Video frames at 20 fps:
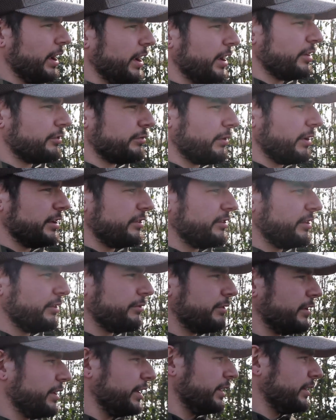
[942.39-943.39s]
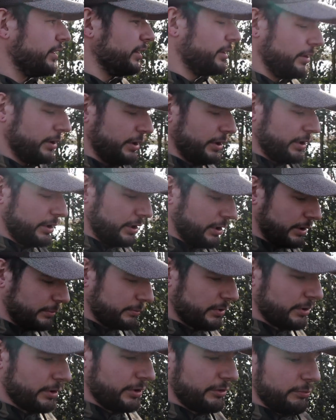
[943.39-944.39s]
It's relatively,
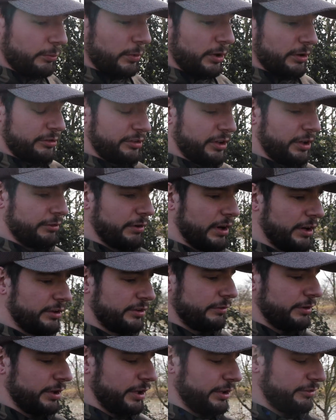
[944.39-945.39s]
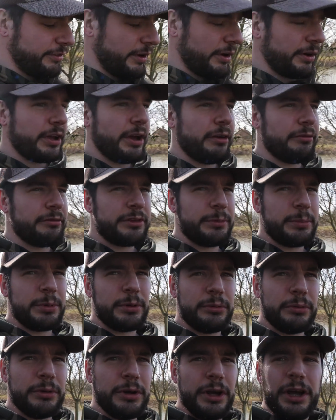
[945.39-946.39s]
well, I say relatively, it's very
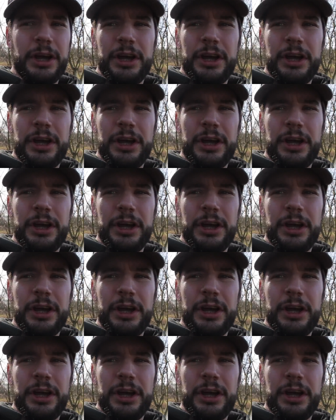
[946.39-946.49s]
comfortable.